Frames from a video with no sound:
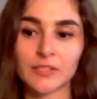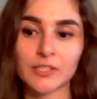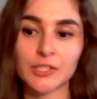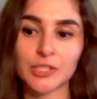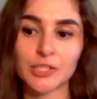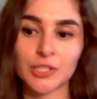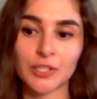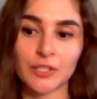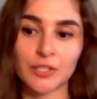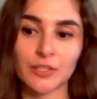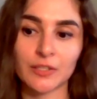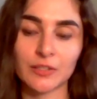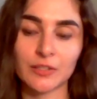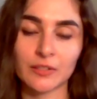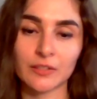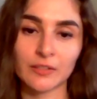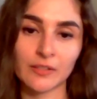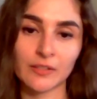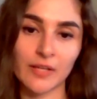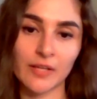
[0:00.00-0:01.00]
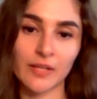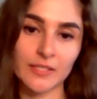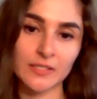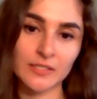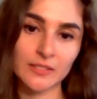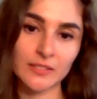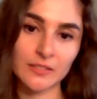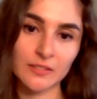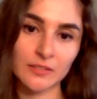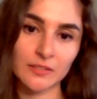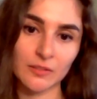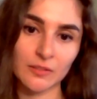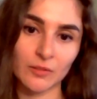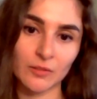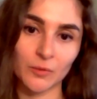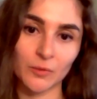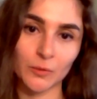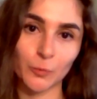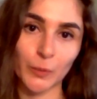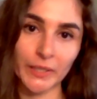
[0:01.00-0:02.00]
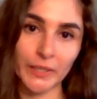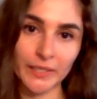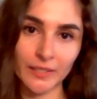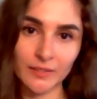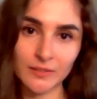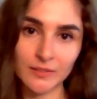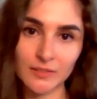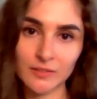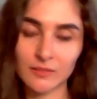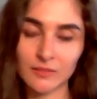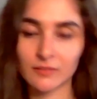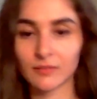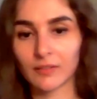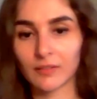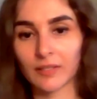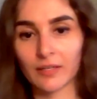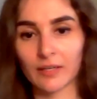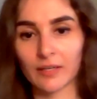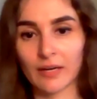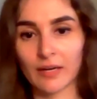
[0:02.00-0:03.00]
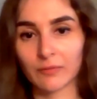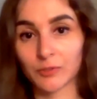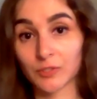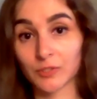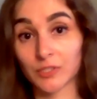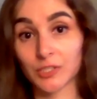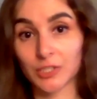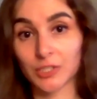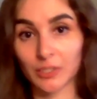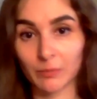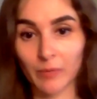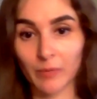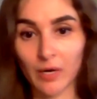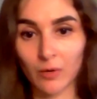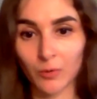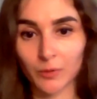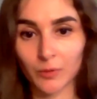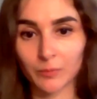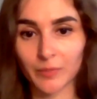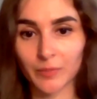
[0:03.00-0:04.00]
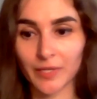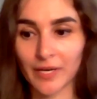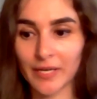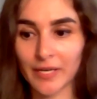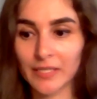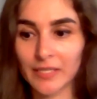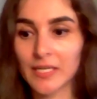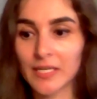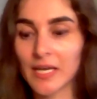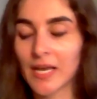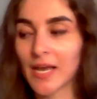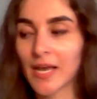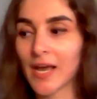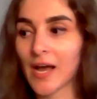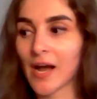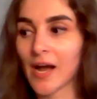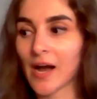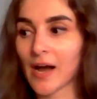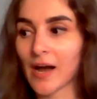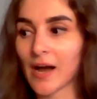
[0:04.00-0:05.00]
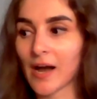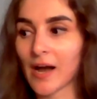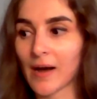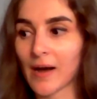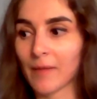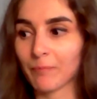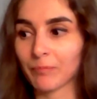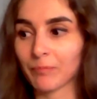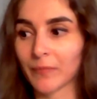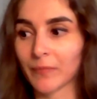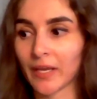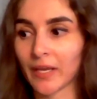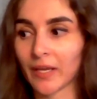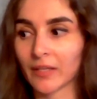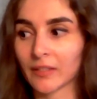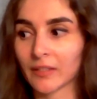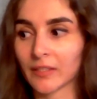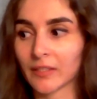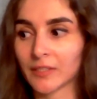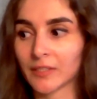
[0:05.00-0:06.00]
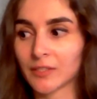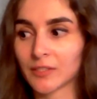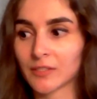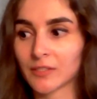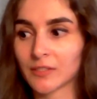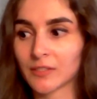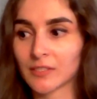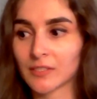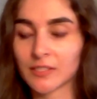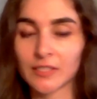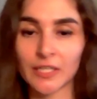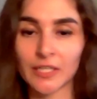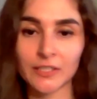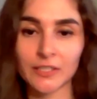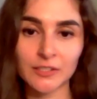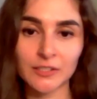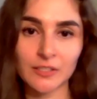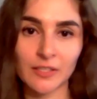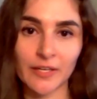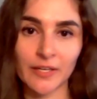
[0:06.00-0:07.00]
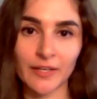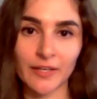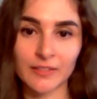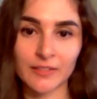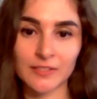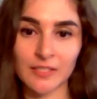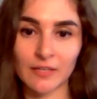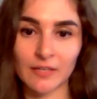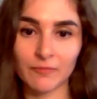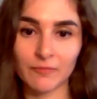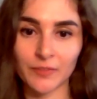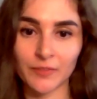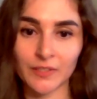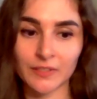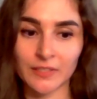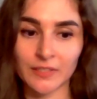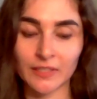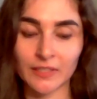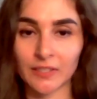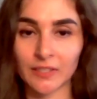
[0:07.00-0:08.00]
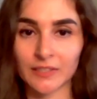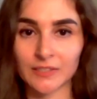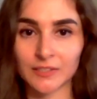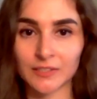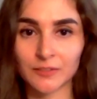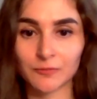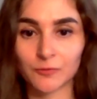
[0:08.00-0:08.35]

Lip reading: teaching classes on weekends. I was teaching Power BI, and it started like something that I did